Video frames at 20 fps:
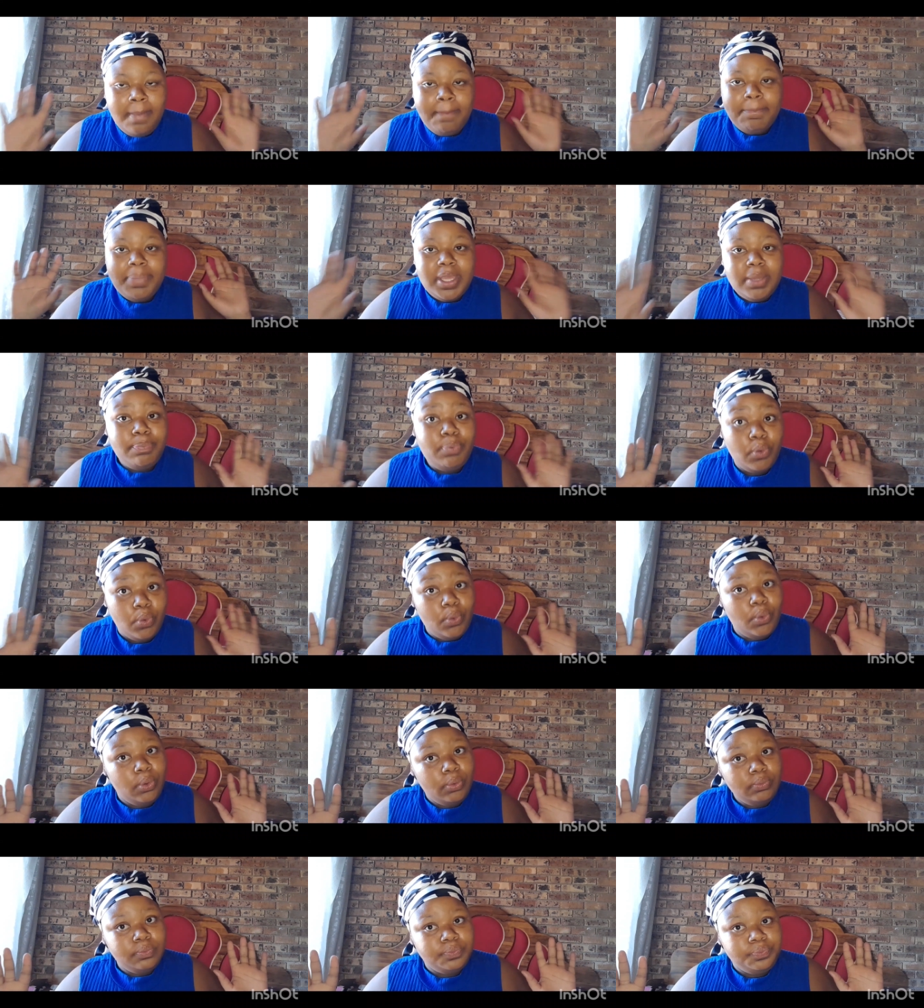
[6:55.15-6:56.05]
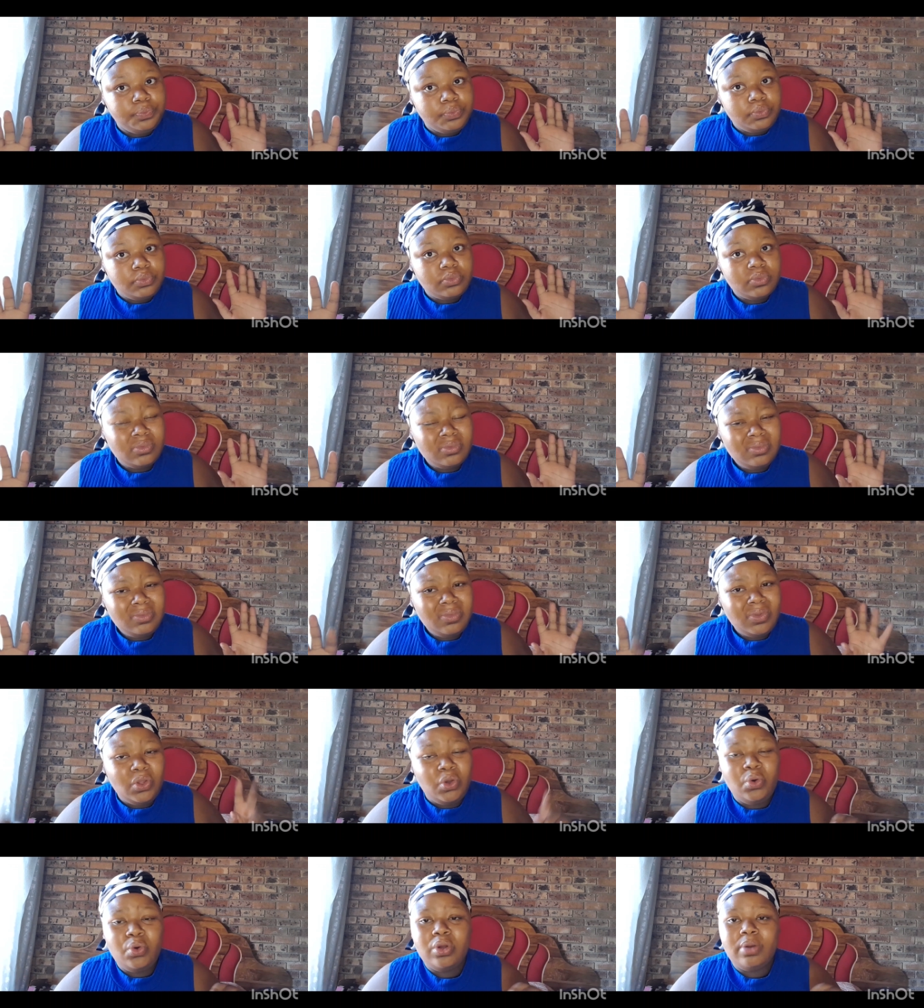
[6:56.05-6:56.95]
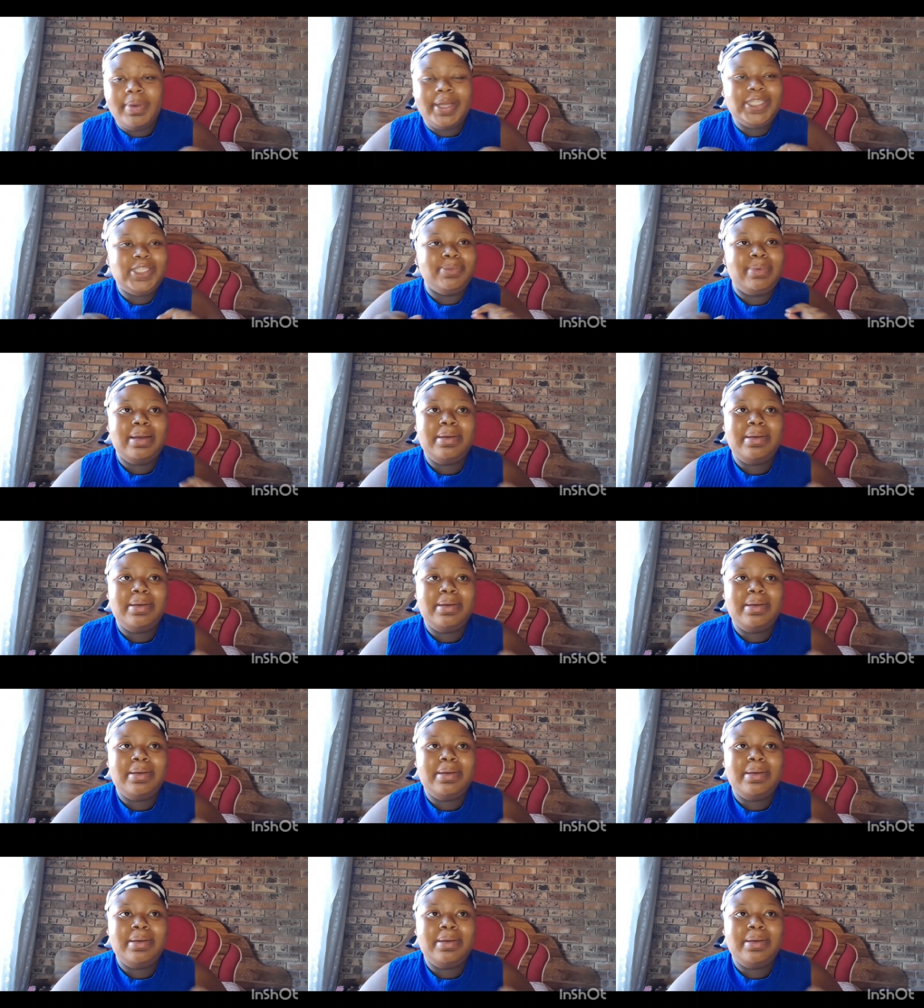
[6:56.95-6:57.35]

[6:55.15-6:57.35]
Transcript: people to the